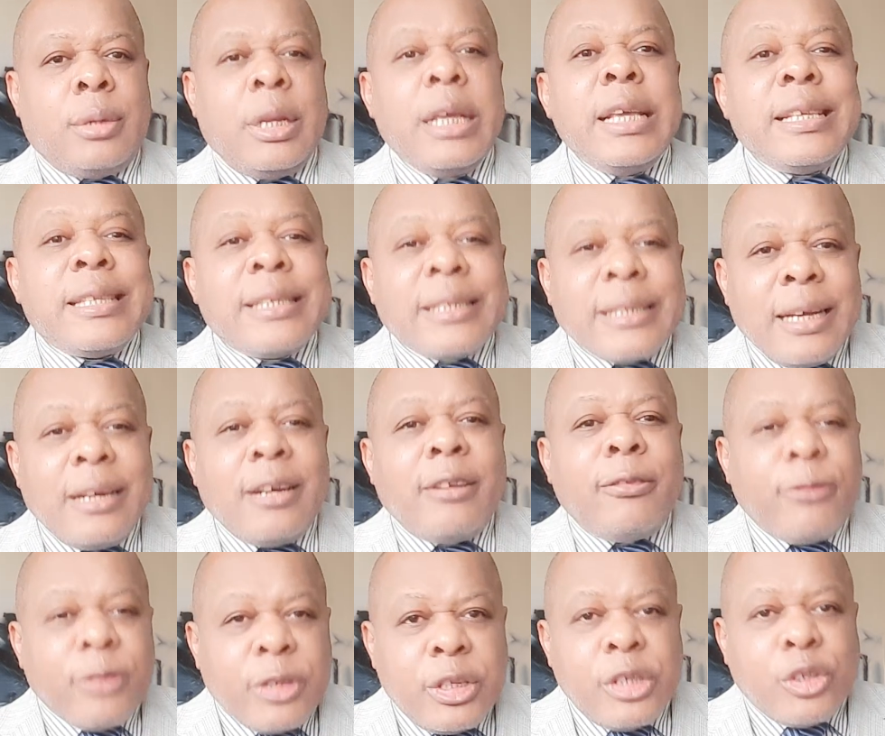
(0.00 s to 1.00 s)
is
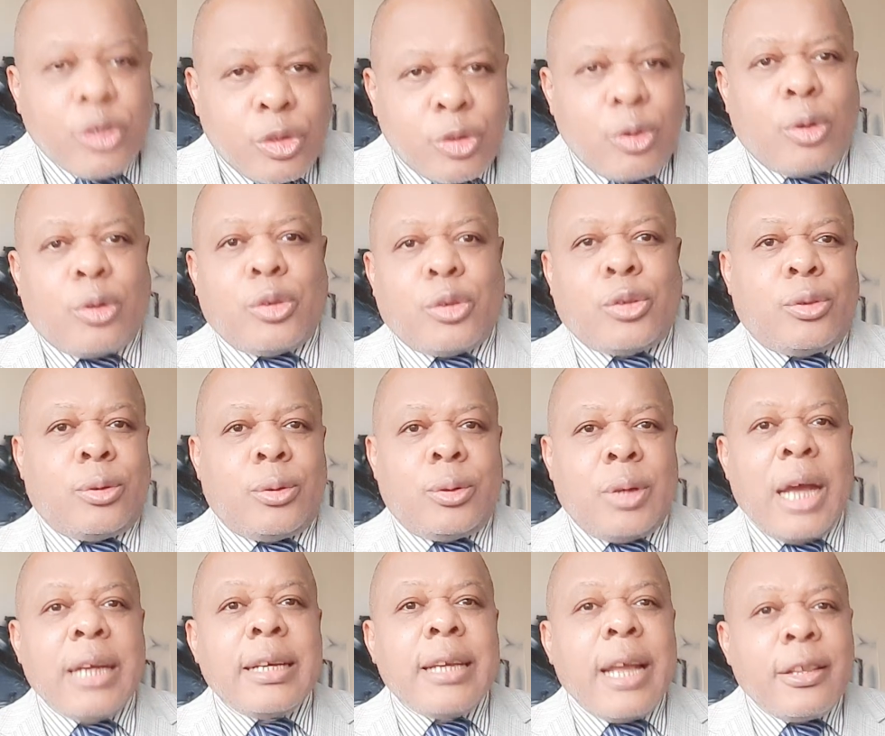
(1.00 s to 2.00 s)
self-destruction.
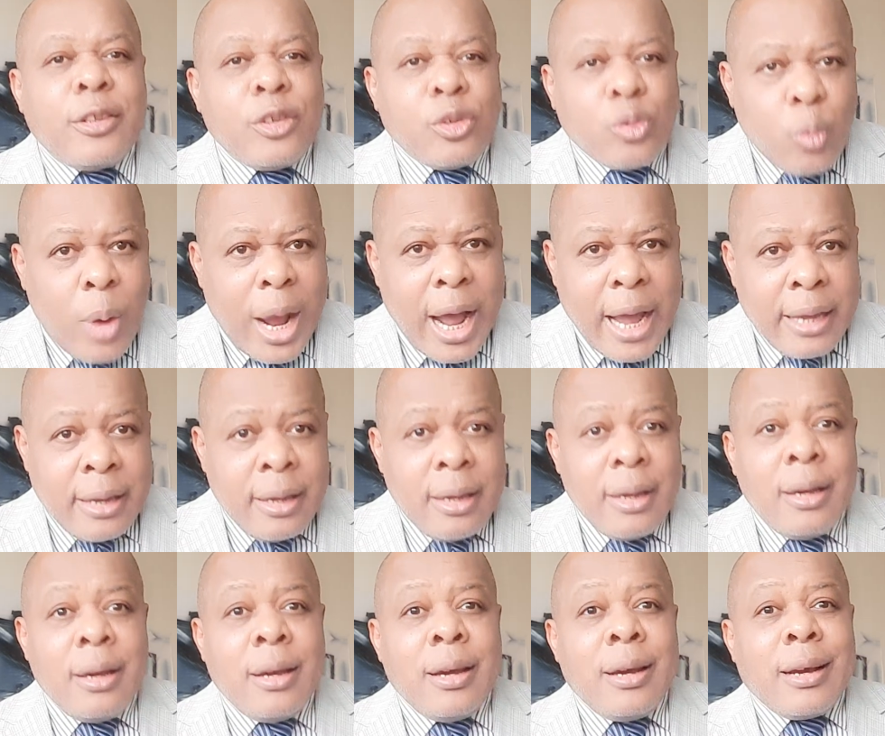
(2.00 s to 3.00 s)
And that is why
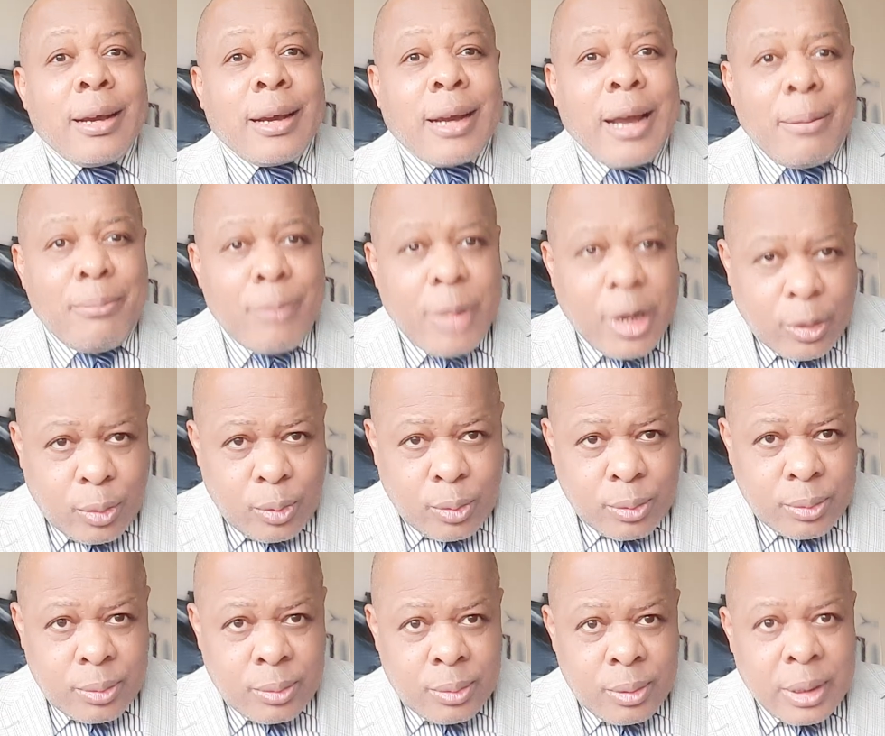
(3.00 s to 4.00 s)

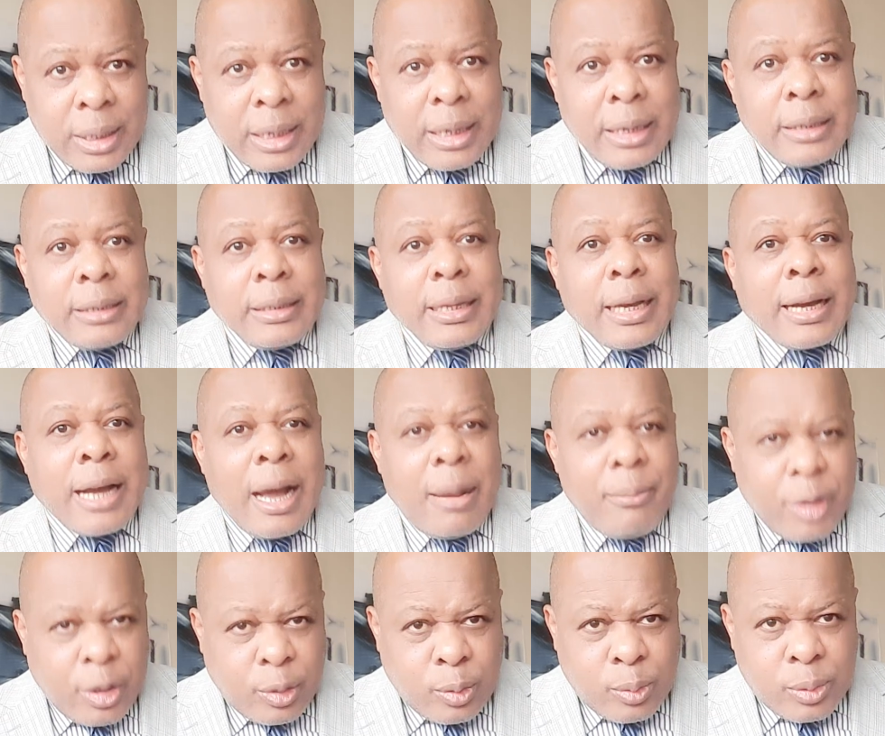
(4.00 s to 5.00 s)
Cameroon, the
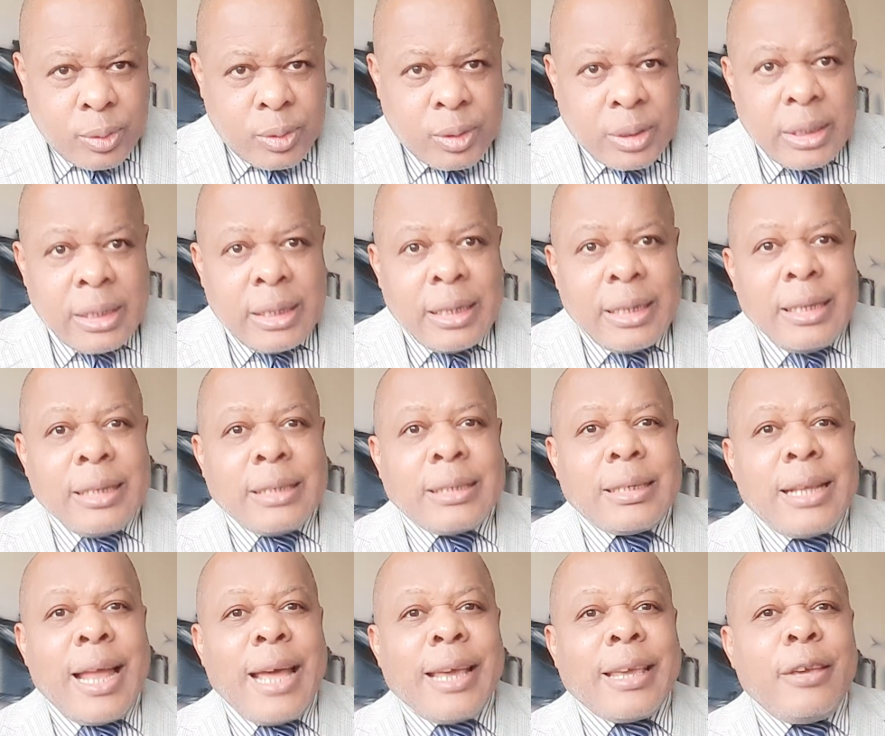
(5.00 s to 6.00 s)
Cameroons,
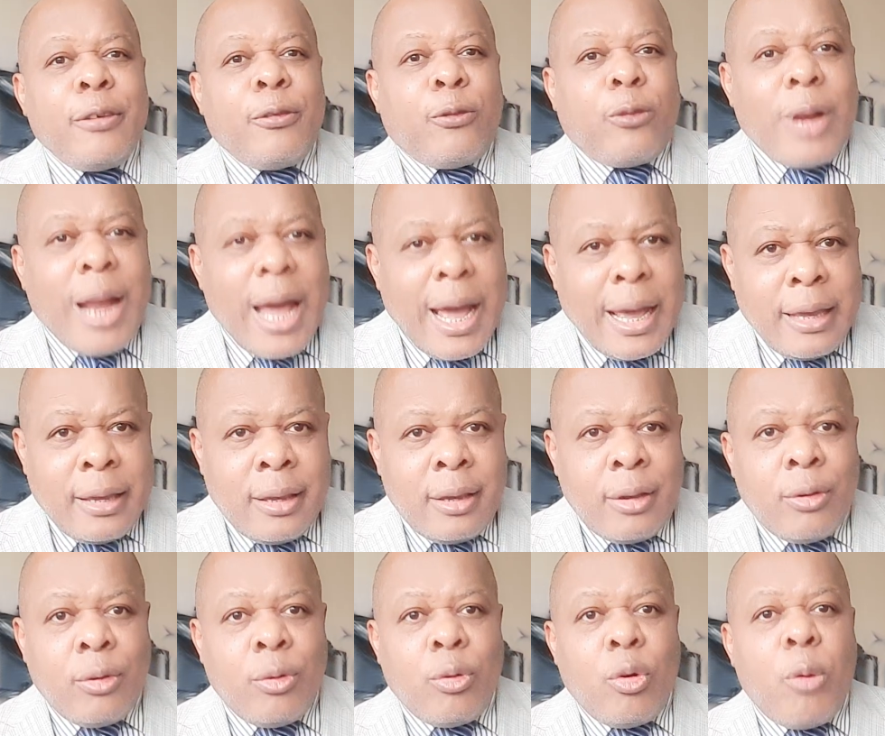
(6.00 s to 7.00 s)
is like a fly
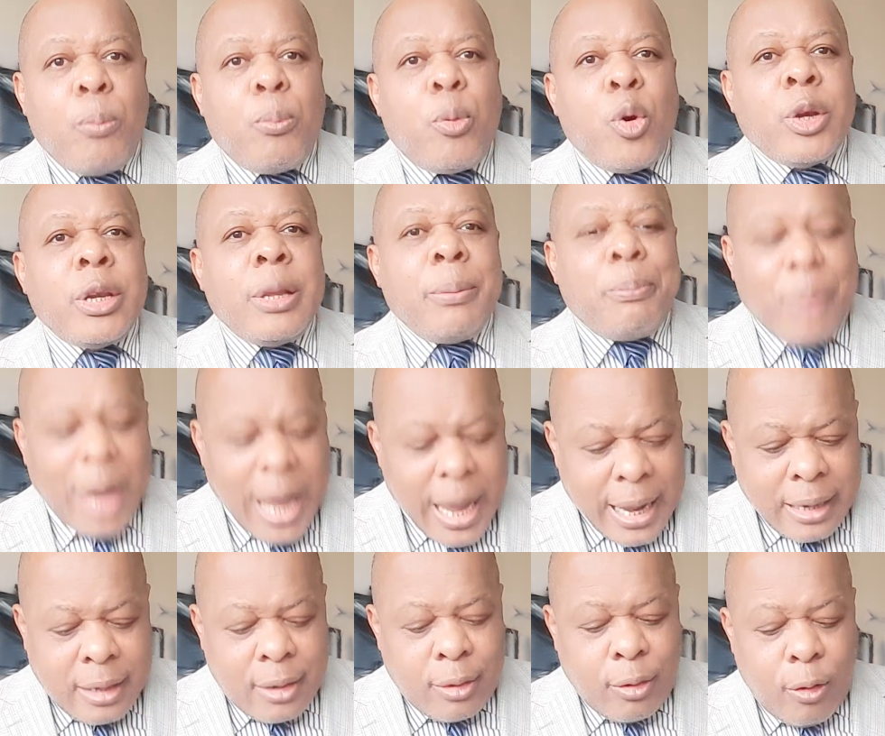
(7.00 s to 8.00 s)
upon a
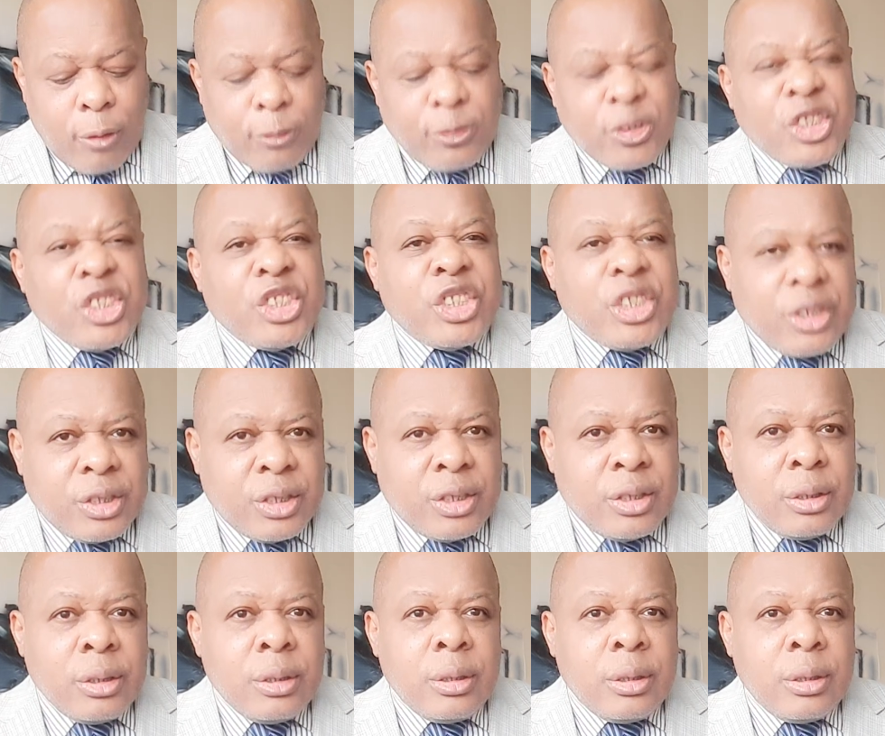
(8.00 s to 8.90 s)
pile of shit.